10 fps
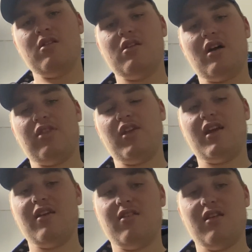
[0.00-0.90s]
I think
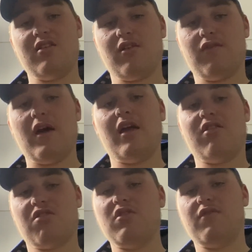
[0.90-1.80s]
he's
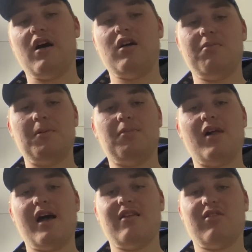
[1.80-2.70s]
still a valuable
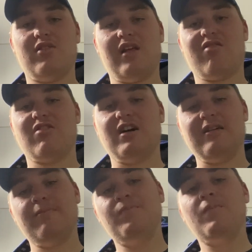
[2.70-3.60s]
player to Leicester.